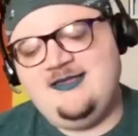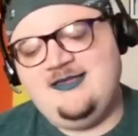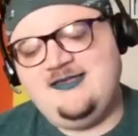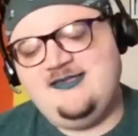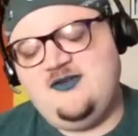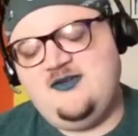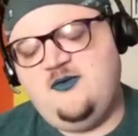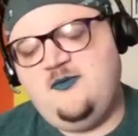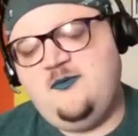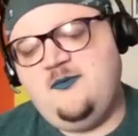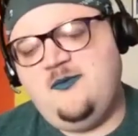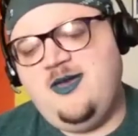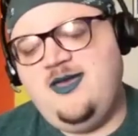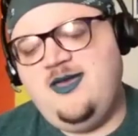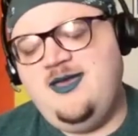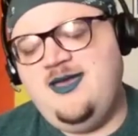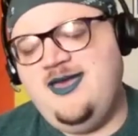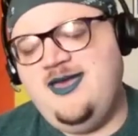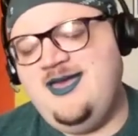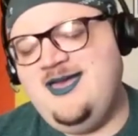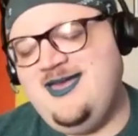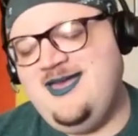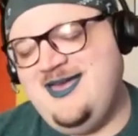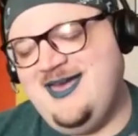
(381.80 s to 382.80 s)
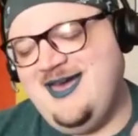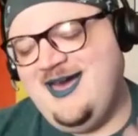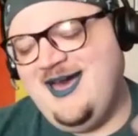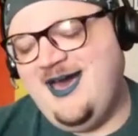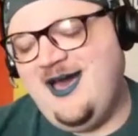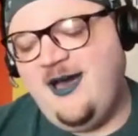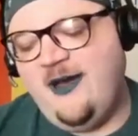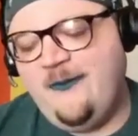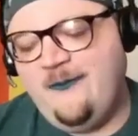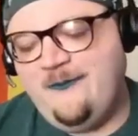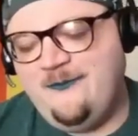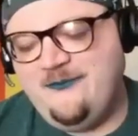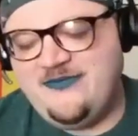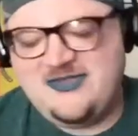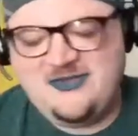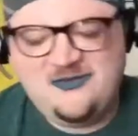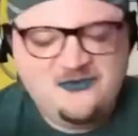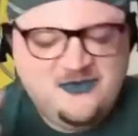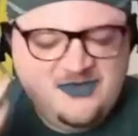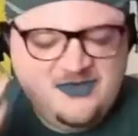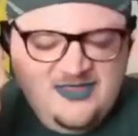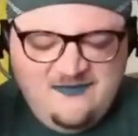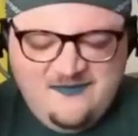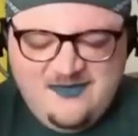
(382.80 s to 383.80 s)
So
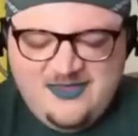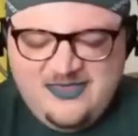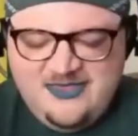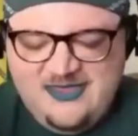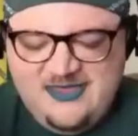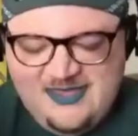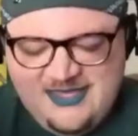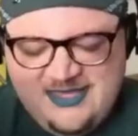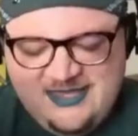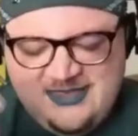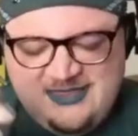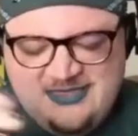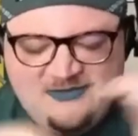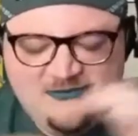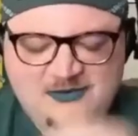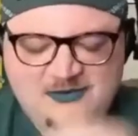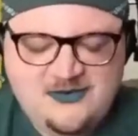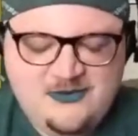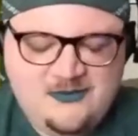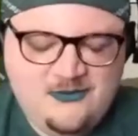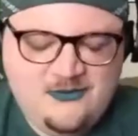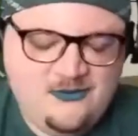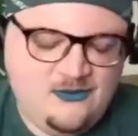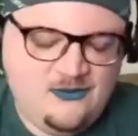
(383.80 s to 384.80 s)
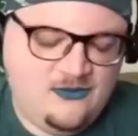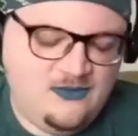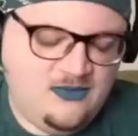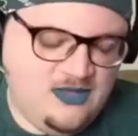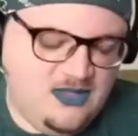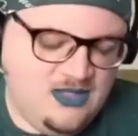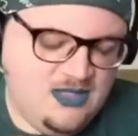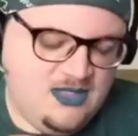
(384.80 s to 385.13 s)
really been thinking through